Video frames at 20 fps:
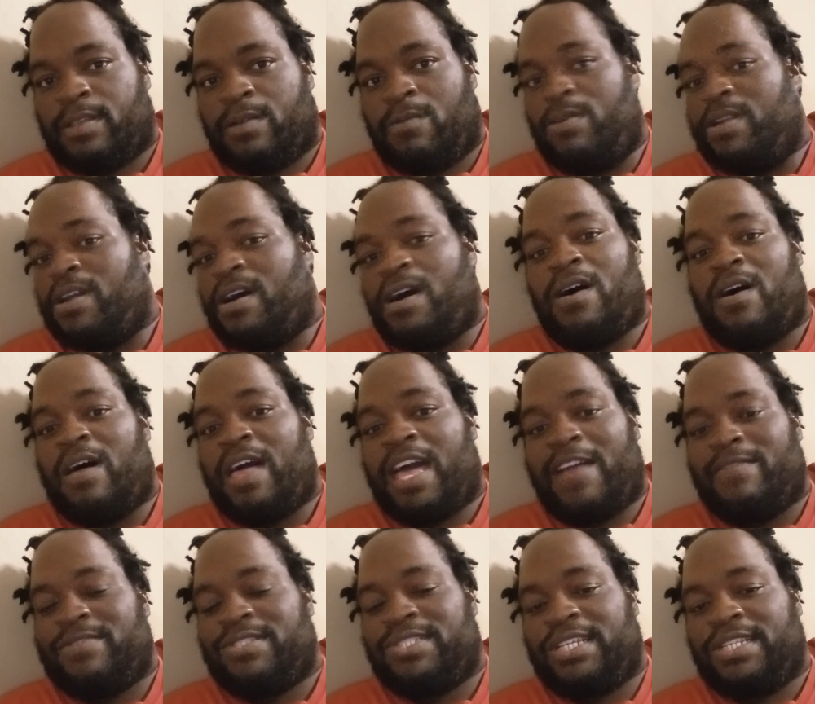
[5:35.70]
We all
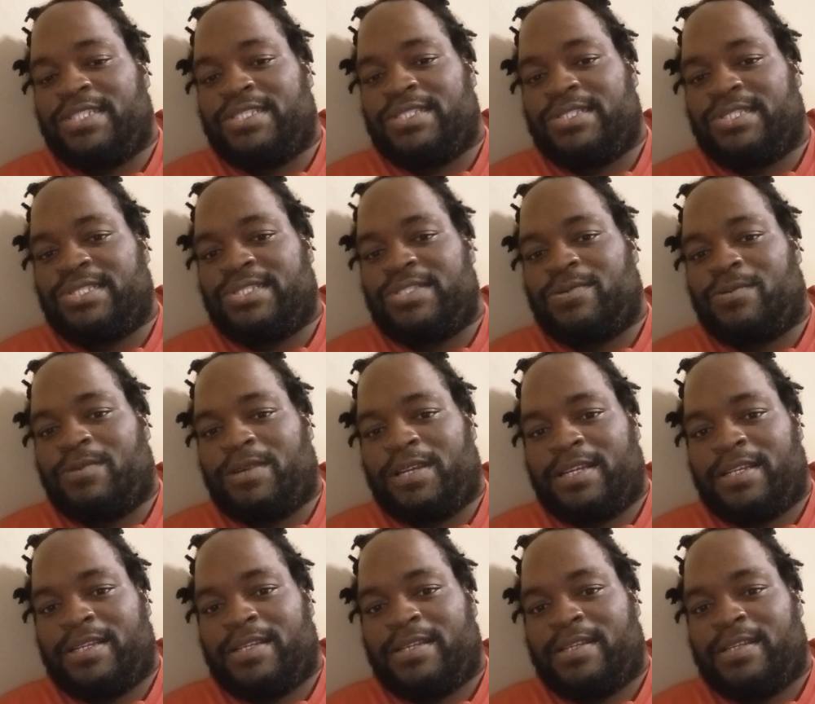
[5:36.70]
have seasons to
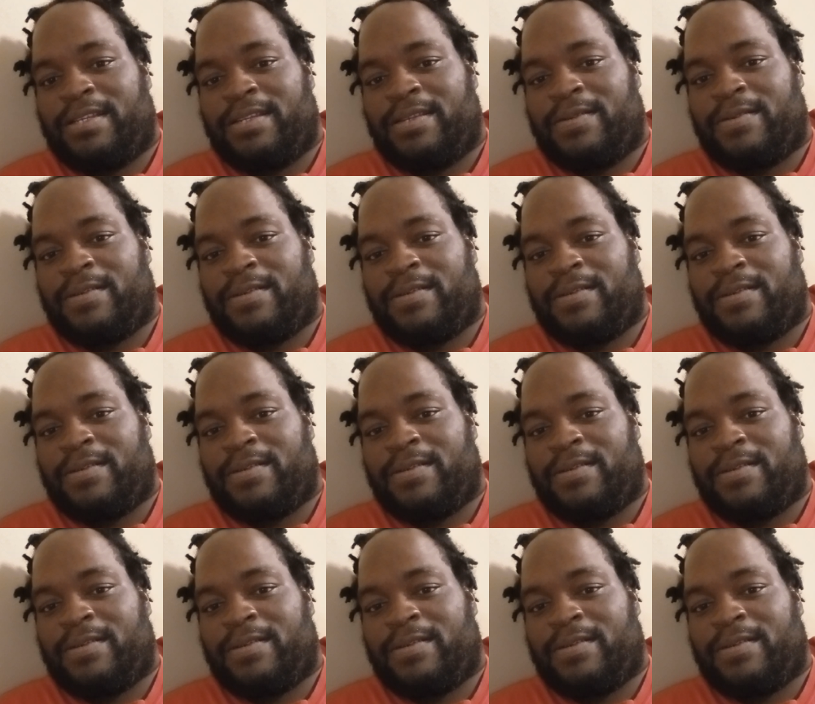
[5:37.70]
when